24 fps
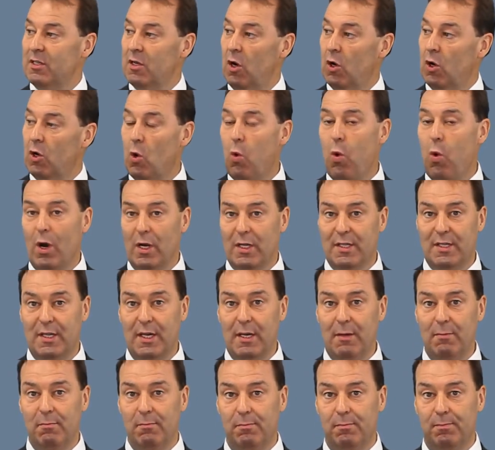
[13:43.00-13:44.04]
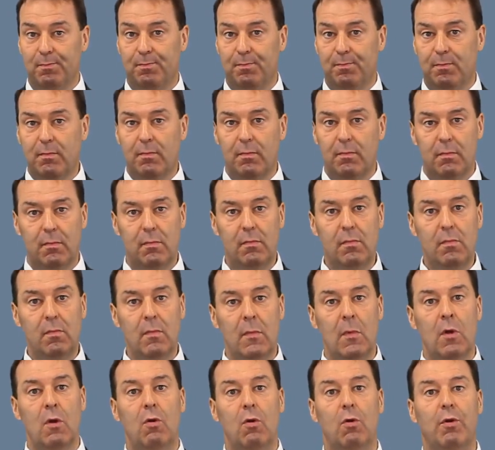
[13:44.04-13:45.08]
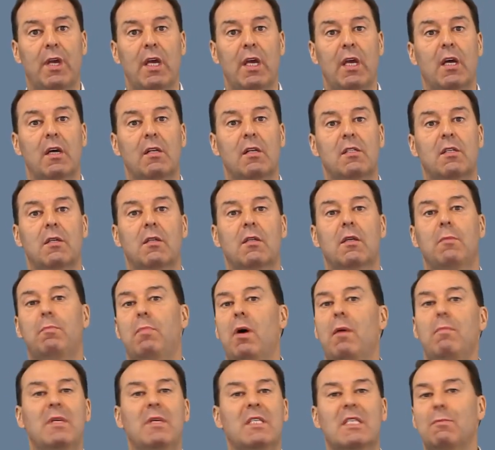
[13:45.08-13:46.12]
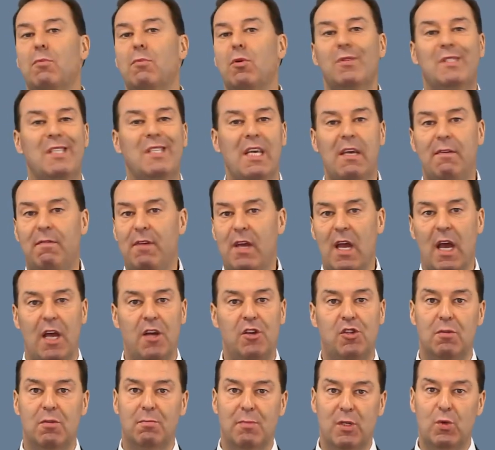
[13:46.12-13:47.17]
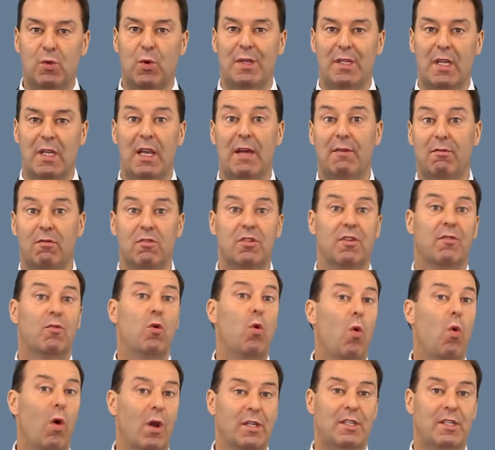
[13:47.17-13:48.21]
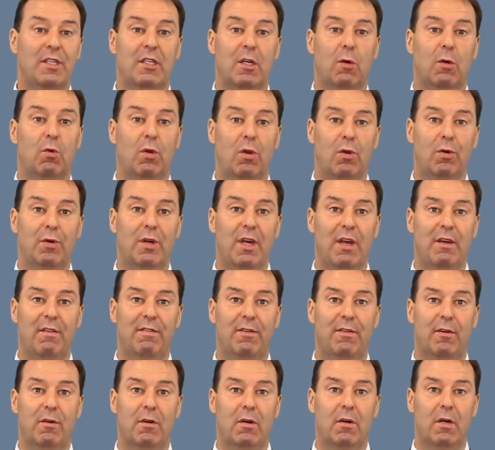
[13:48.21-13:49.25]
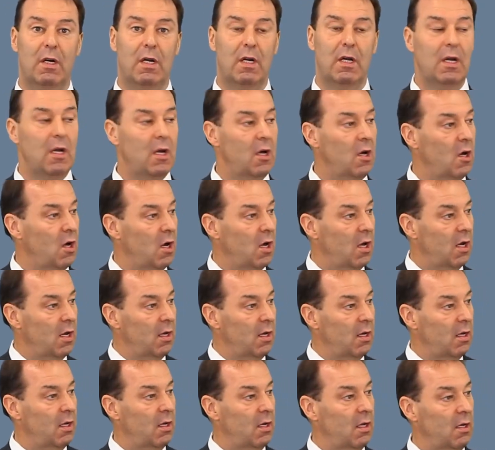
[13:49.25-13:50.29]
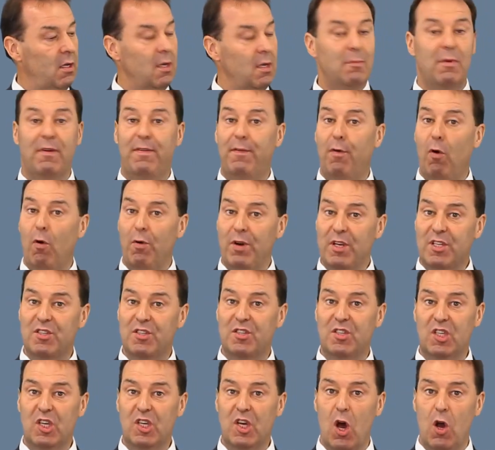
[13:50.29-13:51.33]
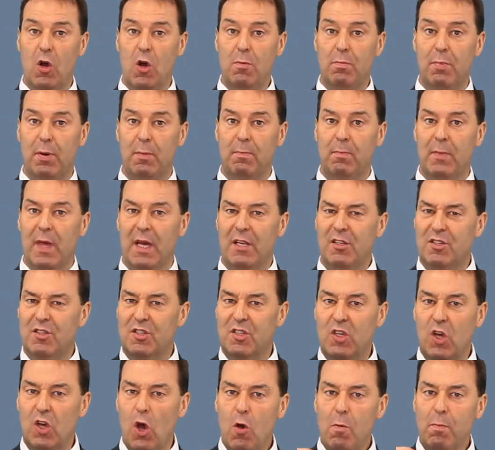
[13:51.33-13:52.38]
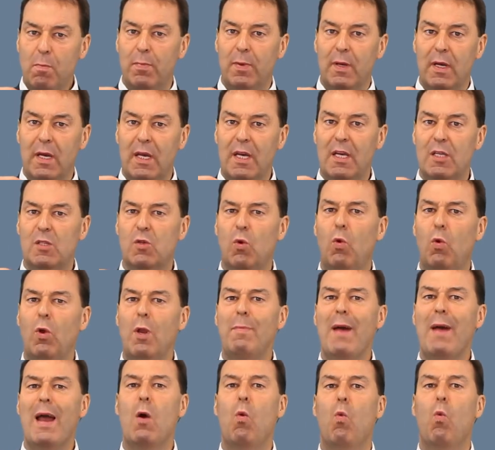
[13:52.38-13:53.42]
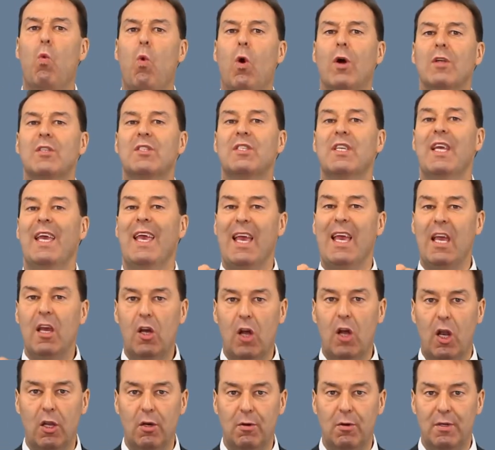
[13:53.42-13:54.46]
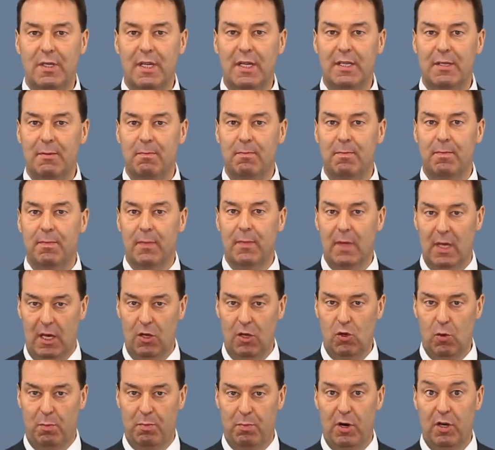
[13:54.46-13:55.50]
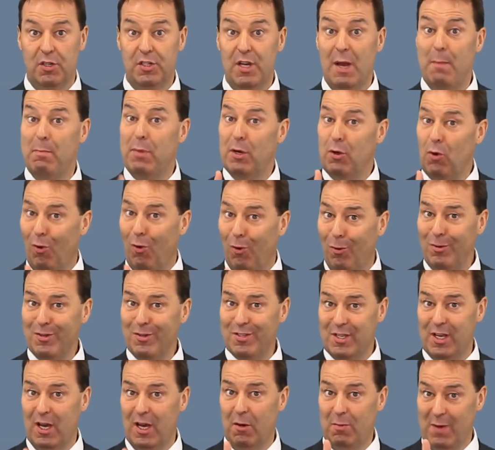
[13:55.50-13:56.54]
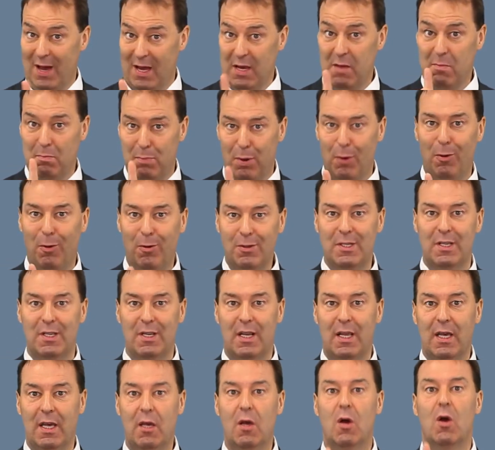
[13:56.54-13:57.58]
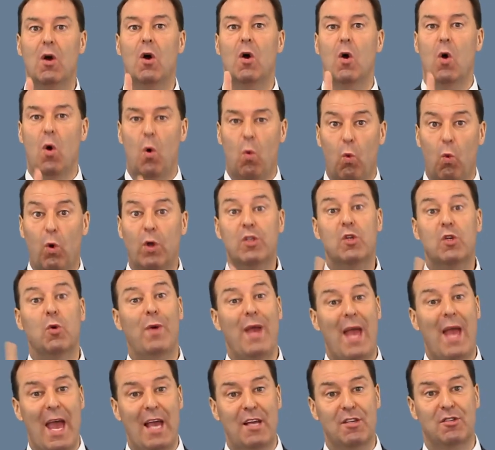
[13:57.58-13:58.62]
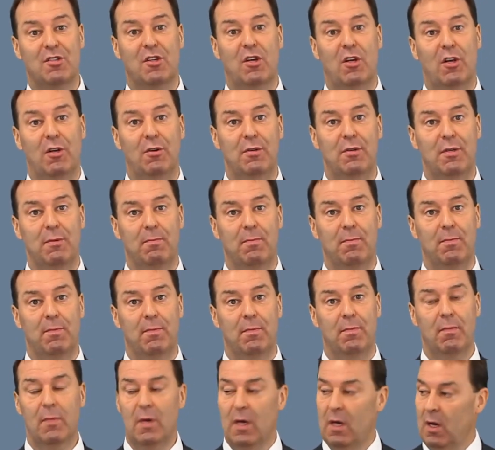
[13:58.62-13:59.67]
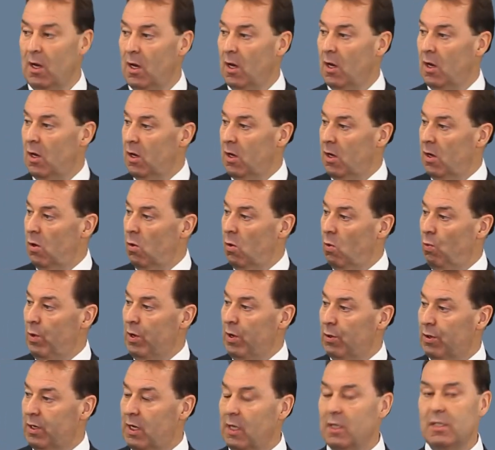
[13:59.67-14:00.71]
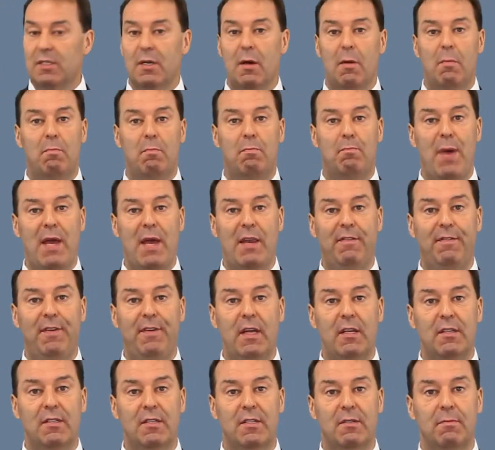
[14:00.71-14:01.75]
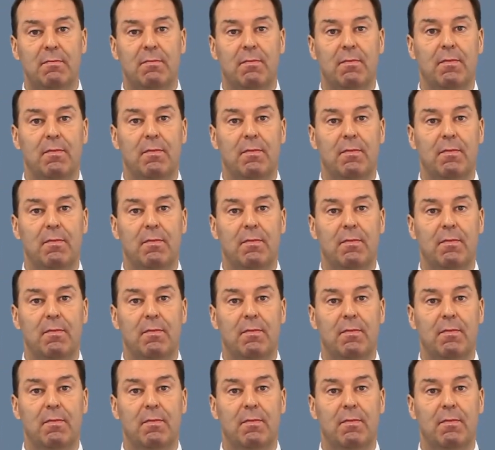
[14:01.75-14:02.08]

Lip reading: are quality, looking at the permissible deviation between the levels of quality that we're looking for. Number 4 is scope, and scope is all about what's included in your project, but also, and importantly, what do we exclude? We look at benefits,